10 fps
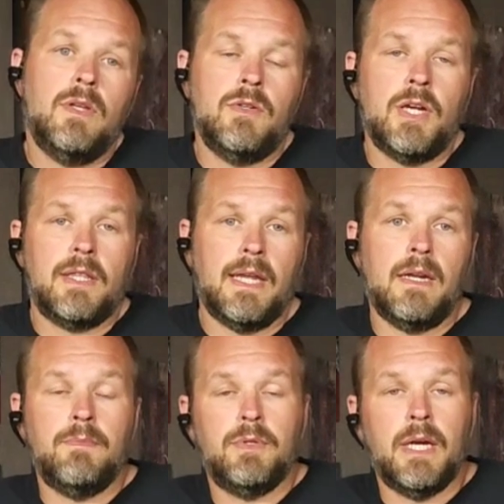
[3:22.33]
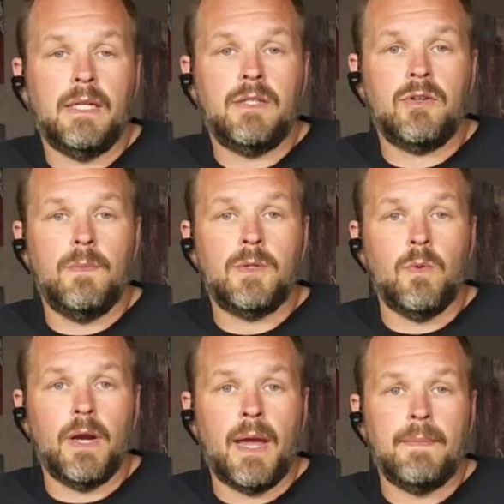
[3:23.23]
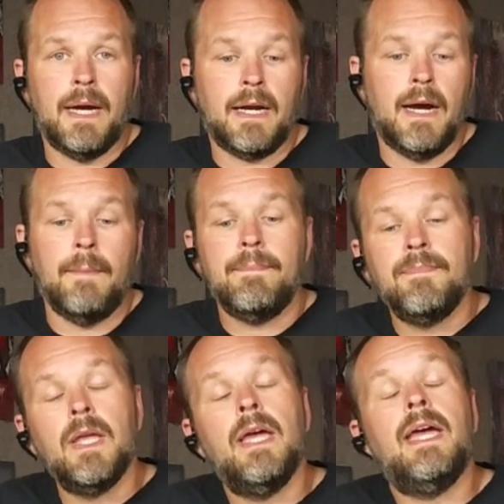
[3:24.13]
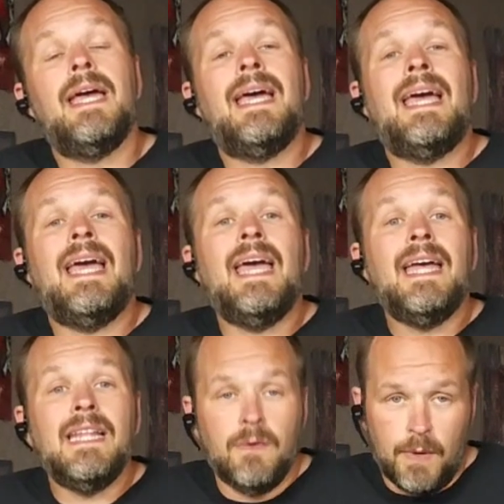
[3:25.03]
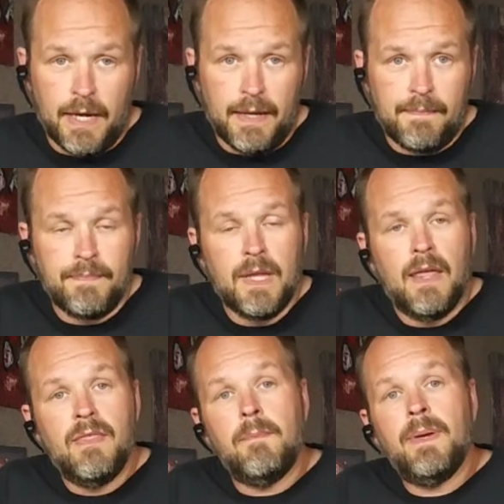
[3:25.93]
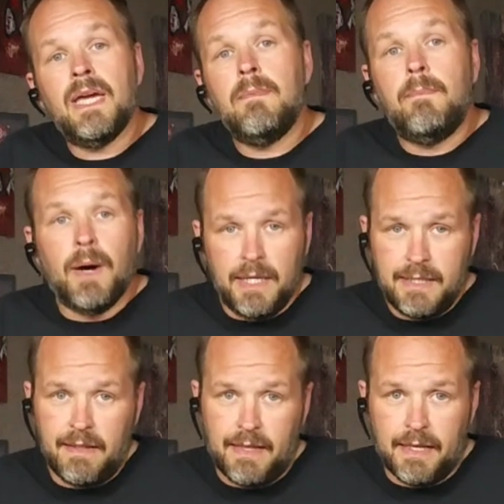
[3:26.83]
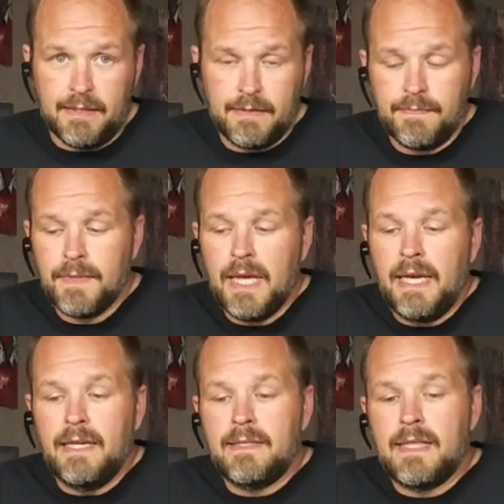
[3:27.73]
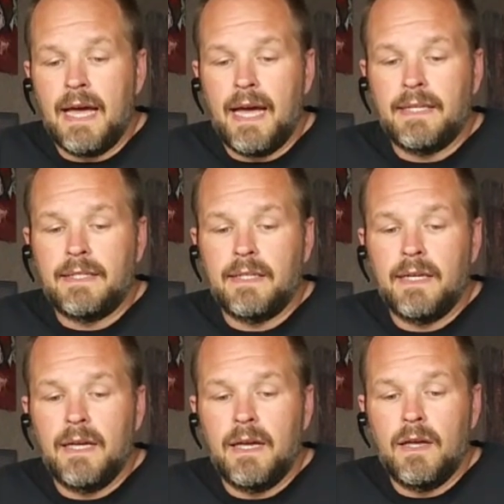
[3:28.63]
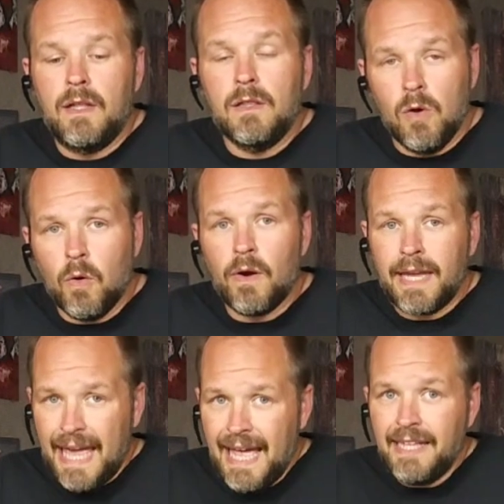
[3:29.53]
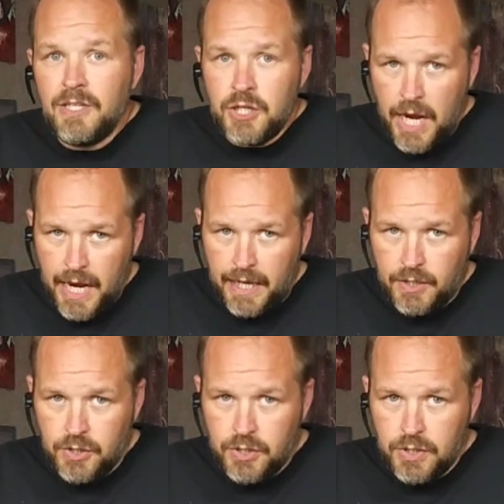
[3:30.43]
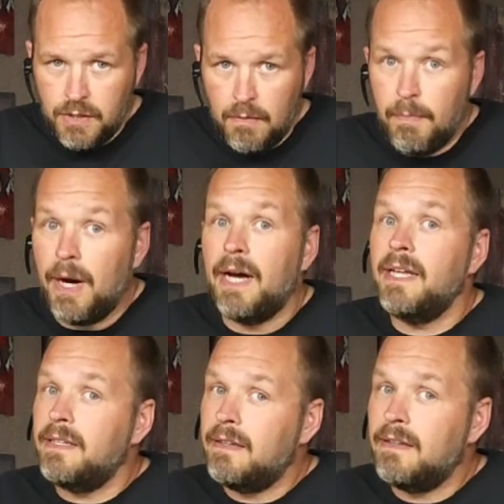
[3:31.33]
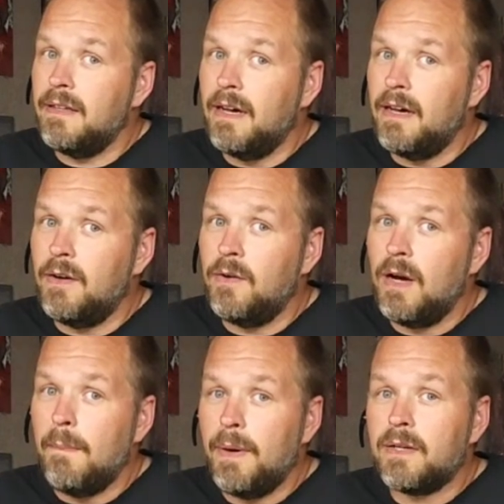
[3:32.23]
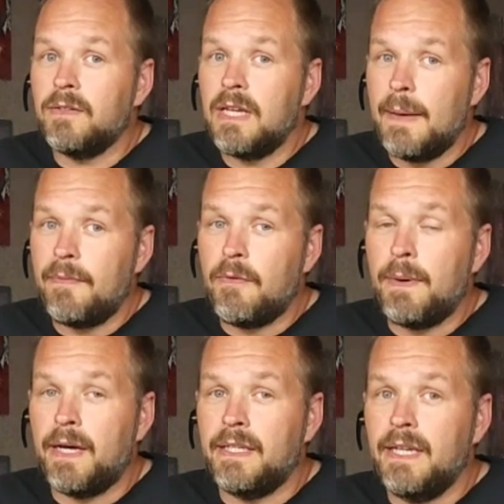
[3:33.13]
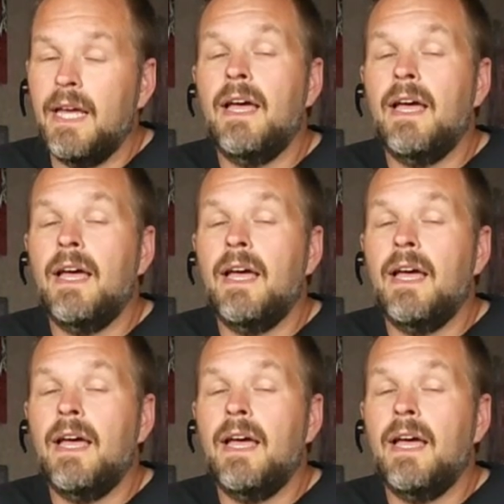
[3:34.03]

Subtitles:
go check that out at brutalityskirmishwargame.com. Anyway, the big but to this is that lore can change. But, a but on top of a but,